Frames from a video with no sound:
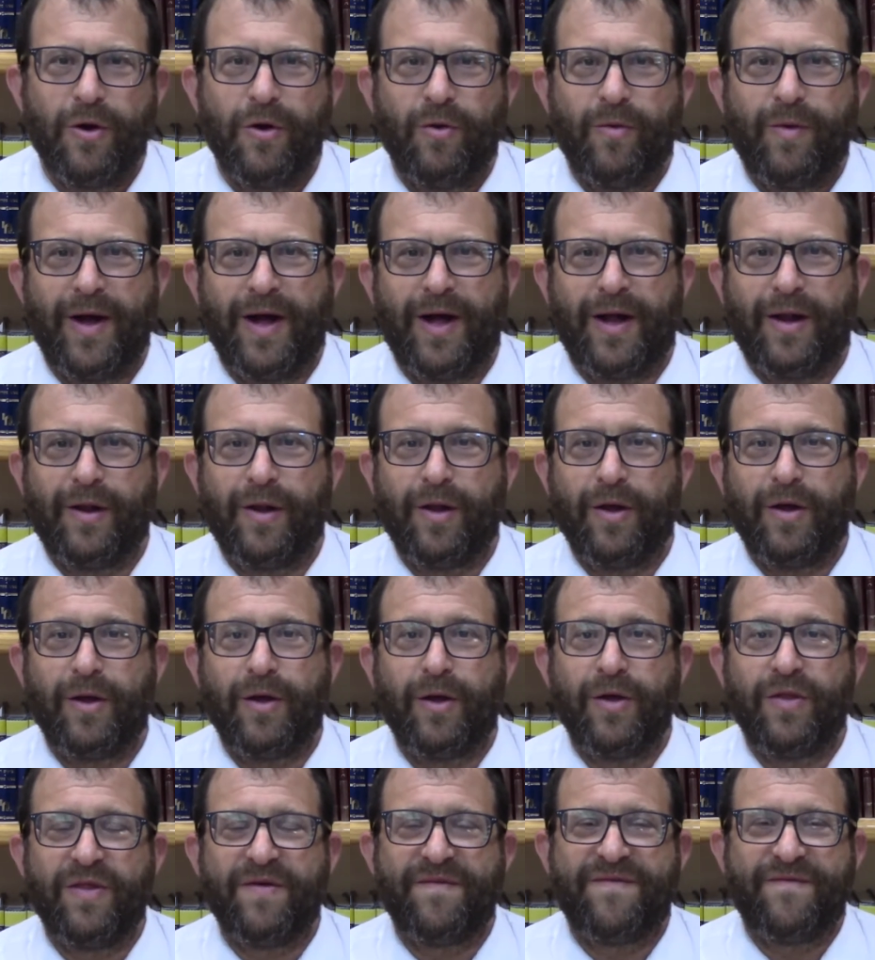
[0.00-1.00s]
Well,
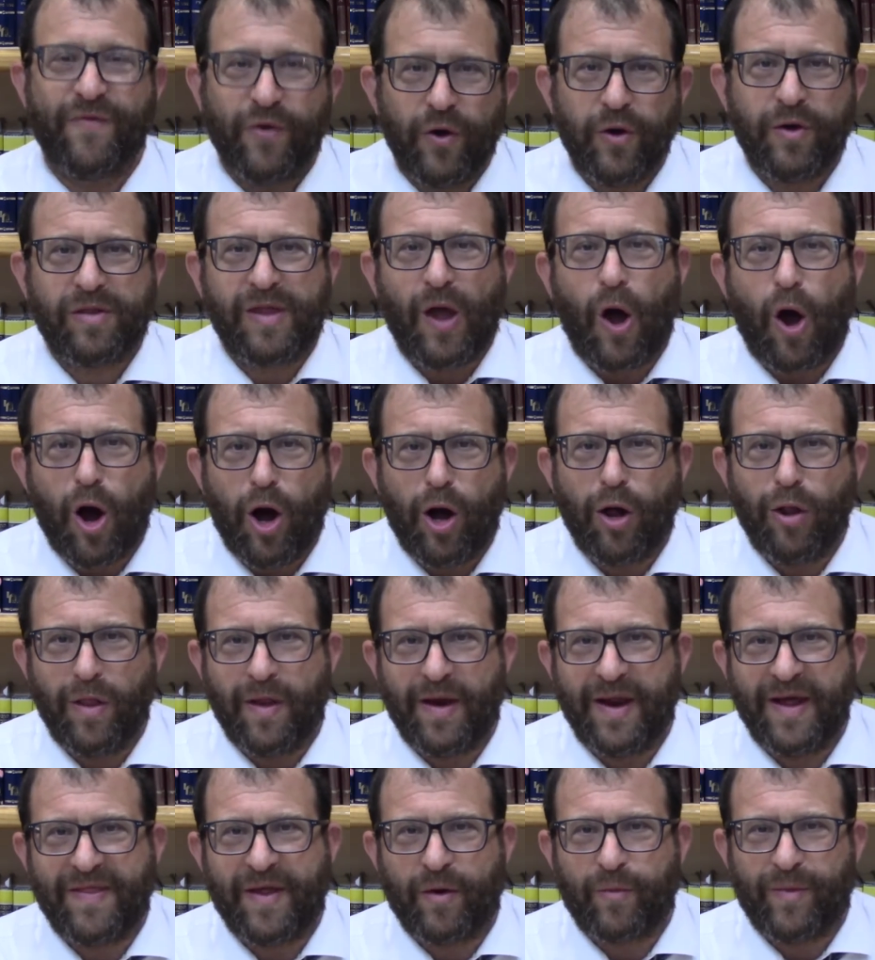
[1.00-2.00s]
the first
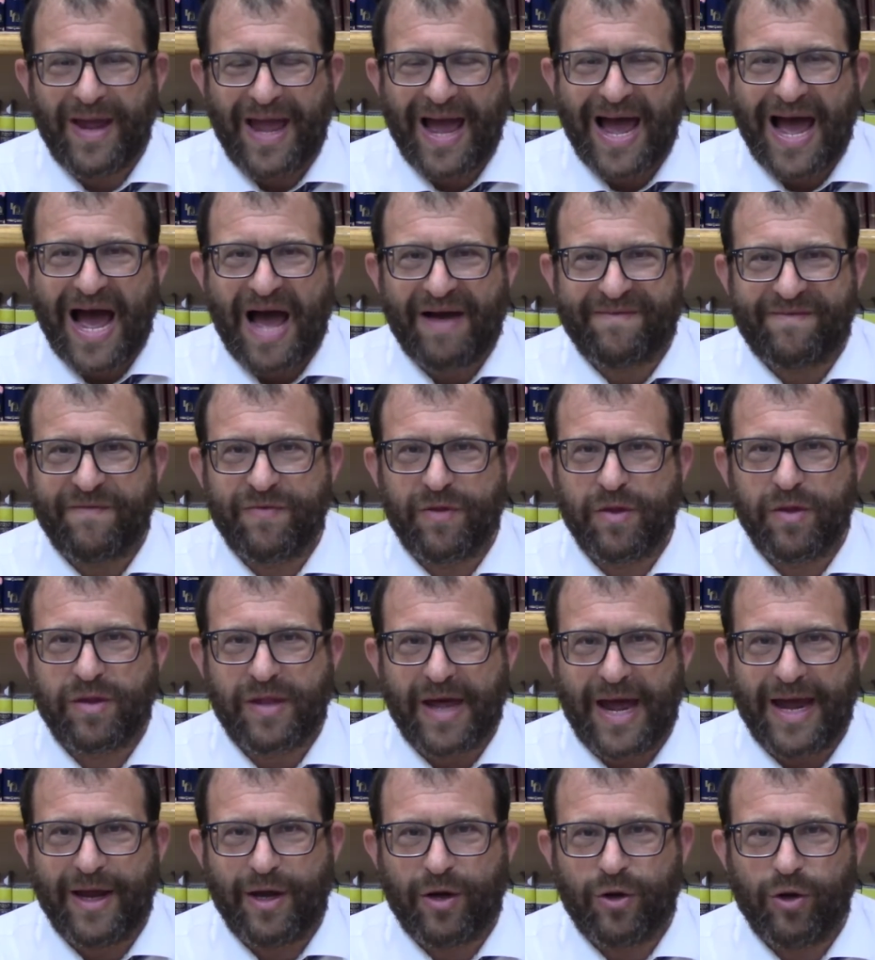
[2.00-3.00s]
holiday that we have of the
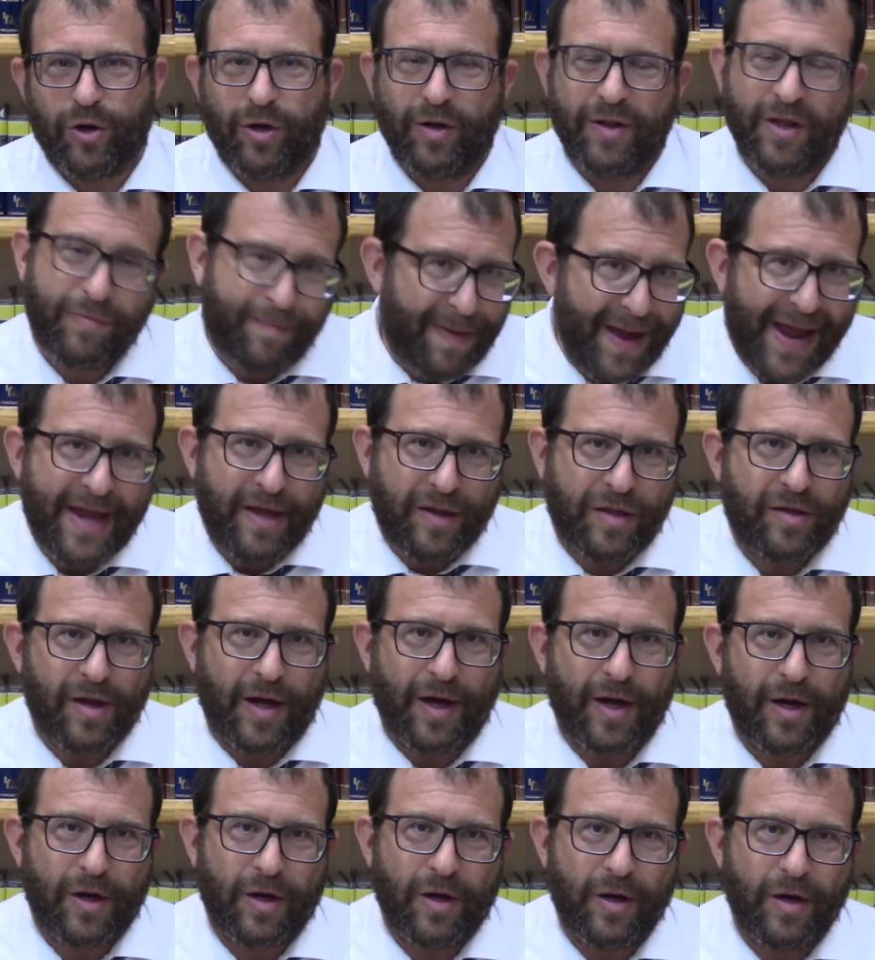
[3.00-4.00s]
cycle is
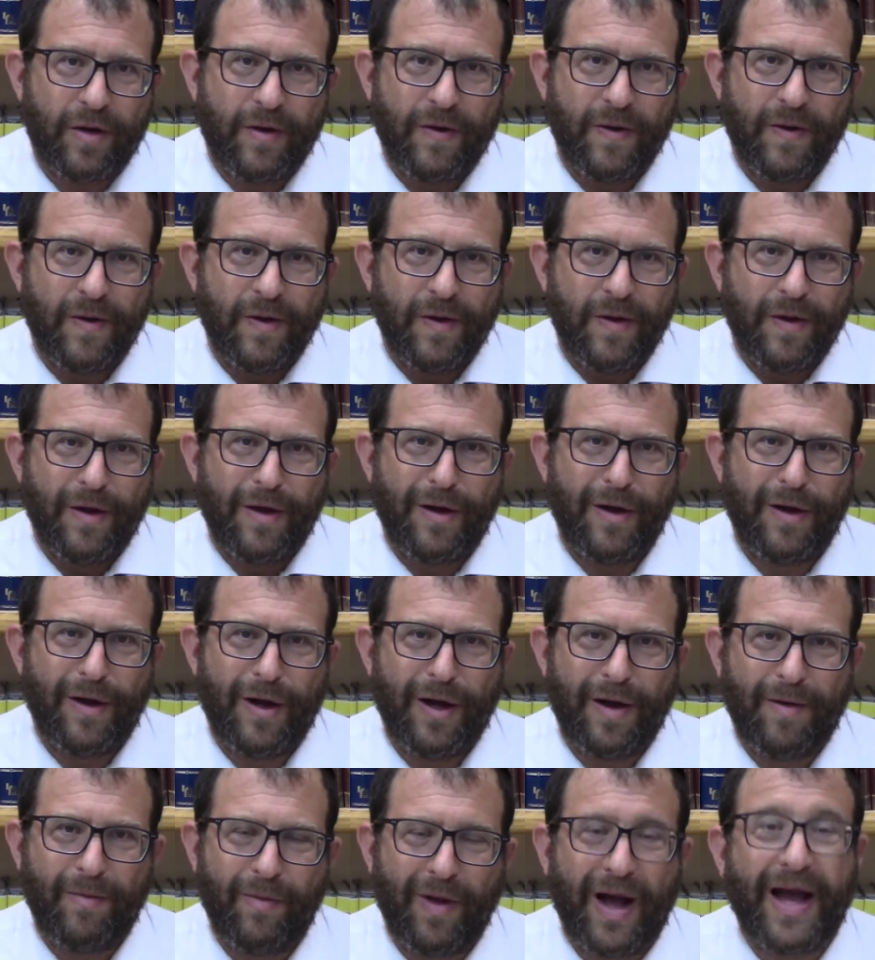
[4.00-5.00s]
Pesach.
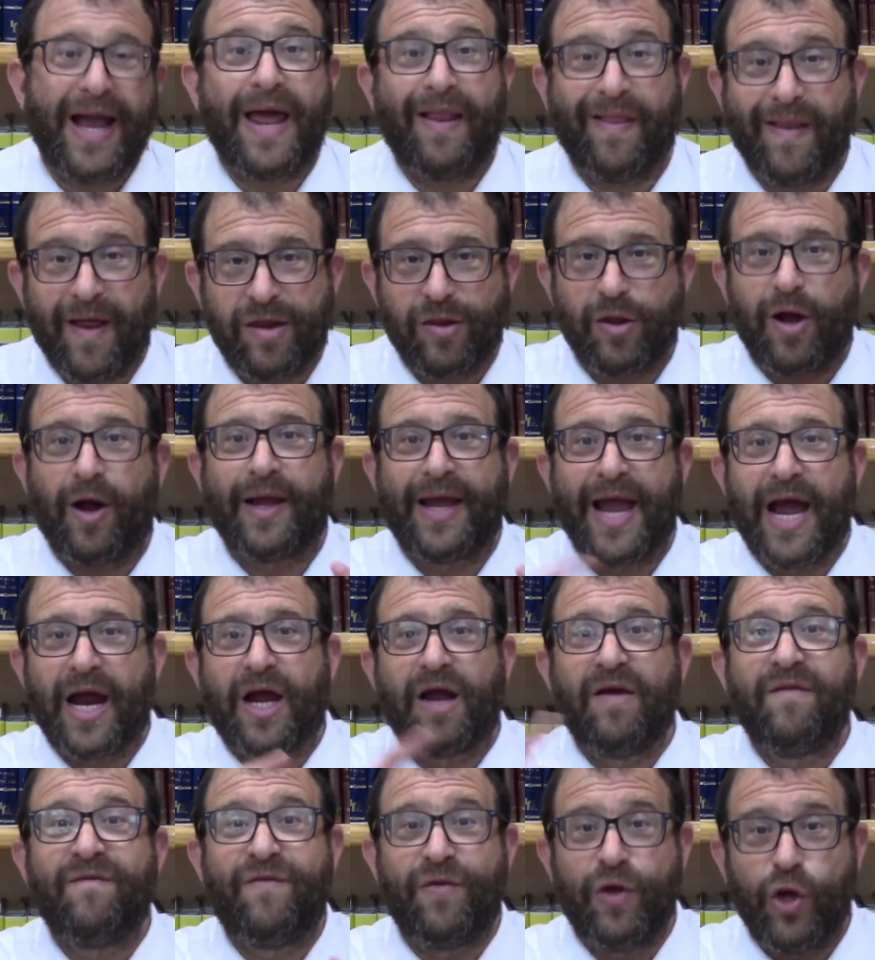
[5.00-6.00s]
Um, again, let's not get
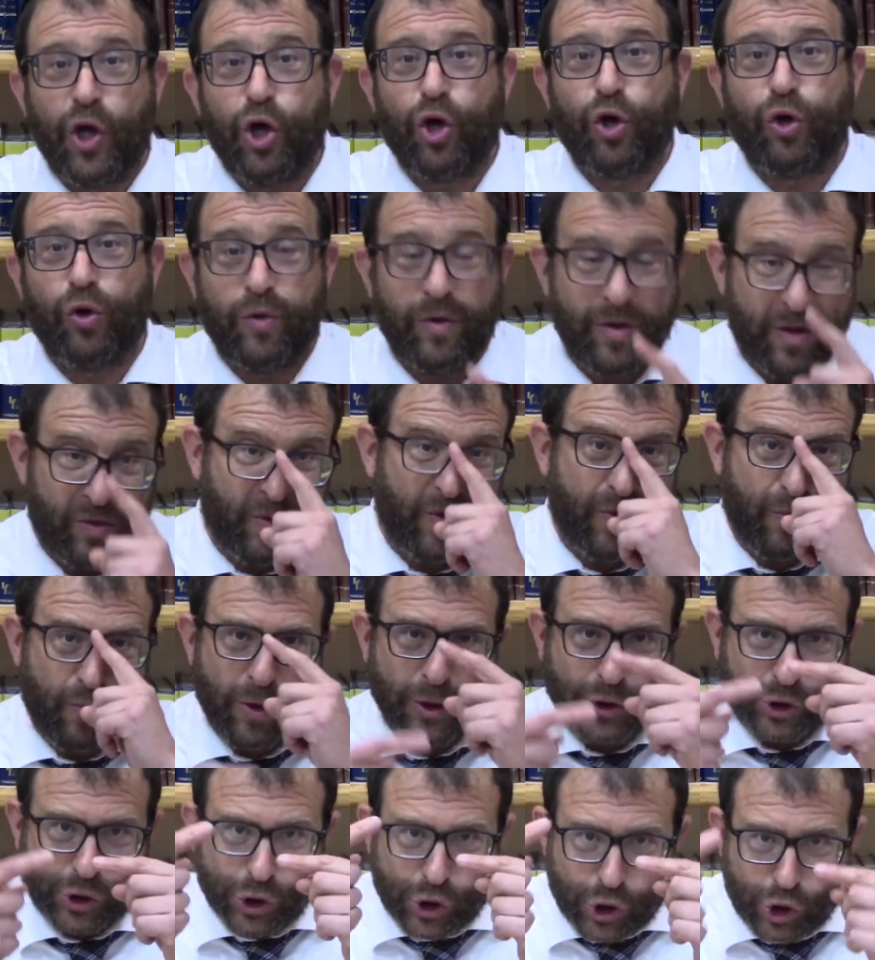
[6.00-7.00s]
confused with
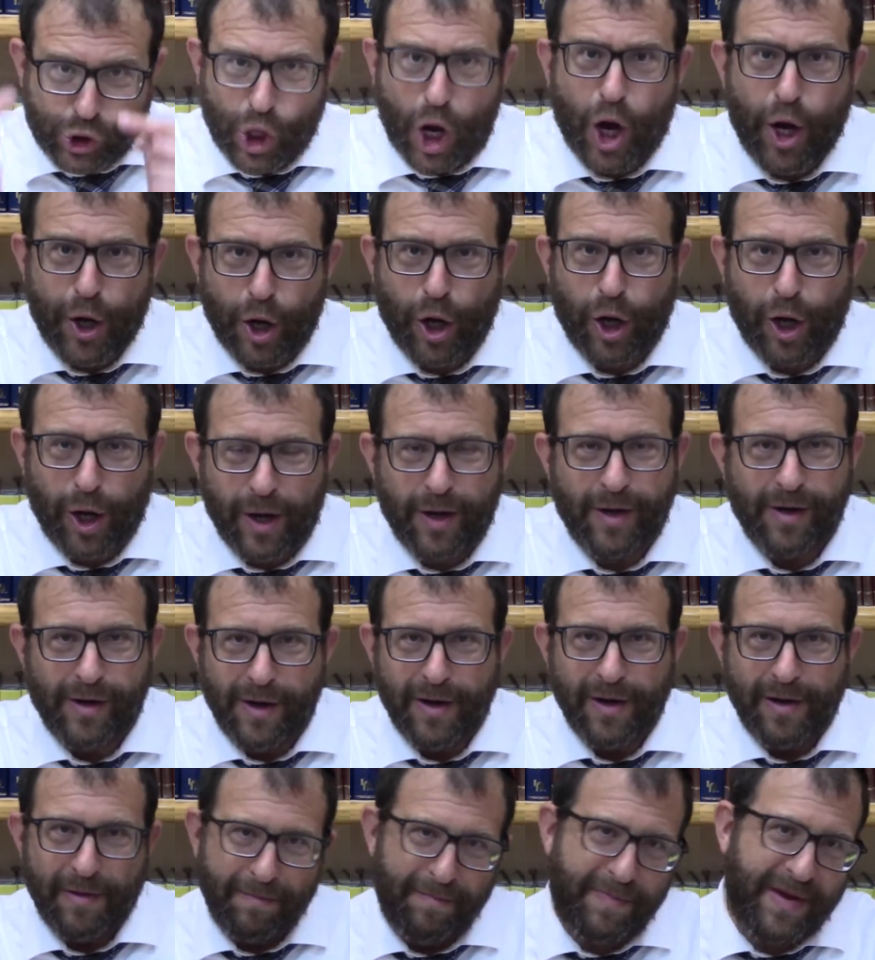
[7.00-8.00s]
Rosh Hashanah
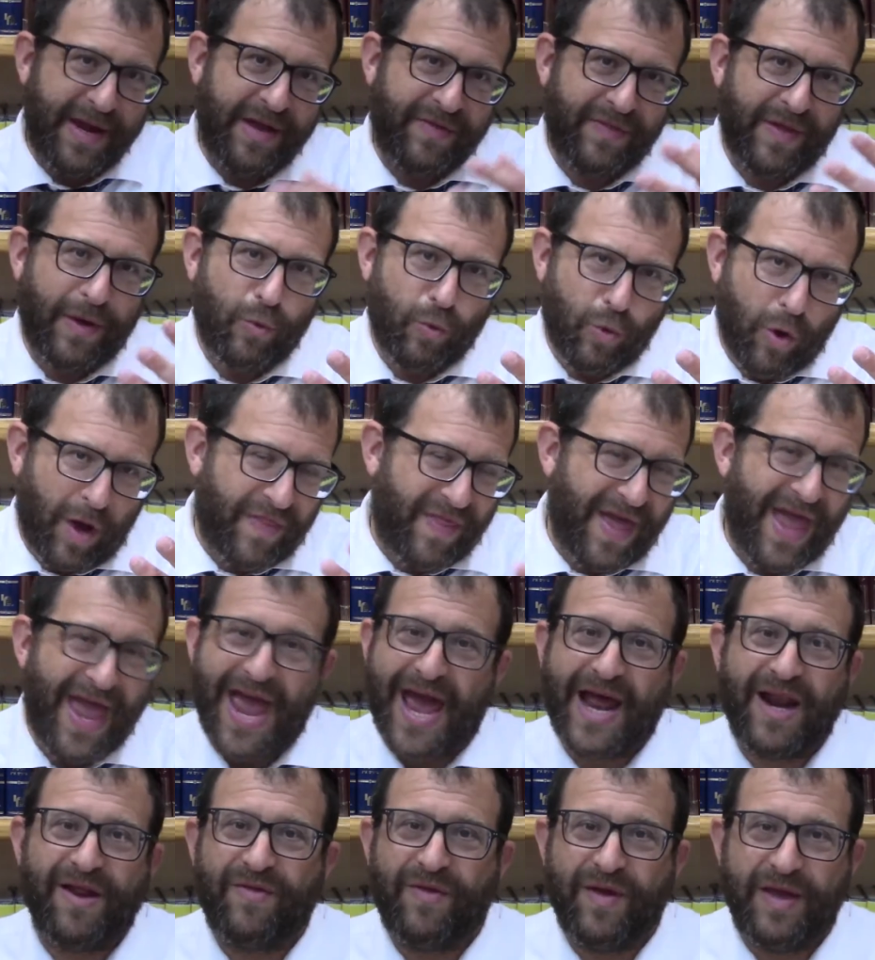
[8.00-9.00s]
being the, the
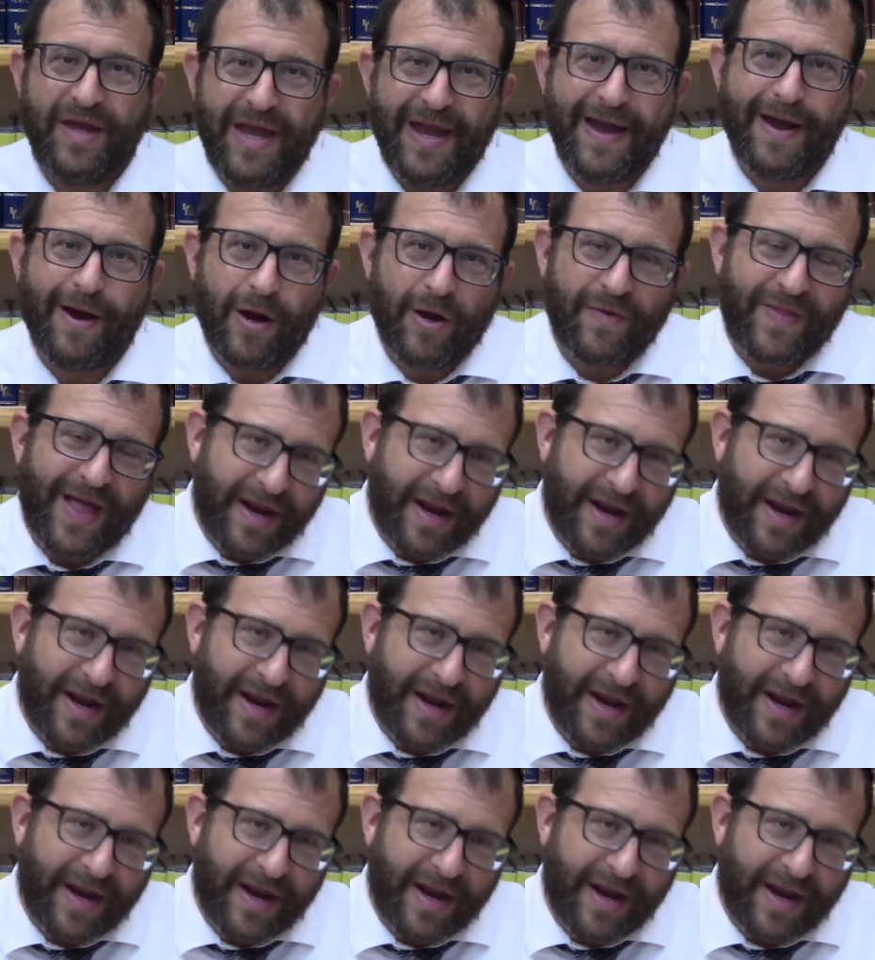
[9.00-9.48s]
head of the year.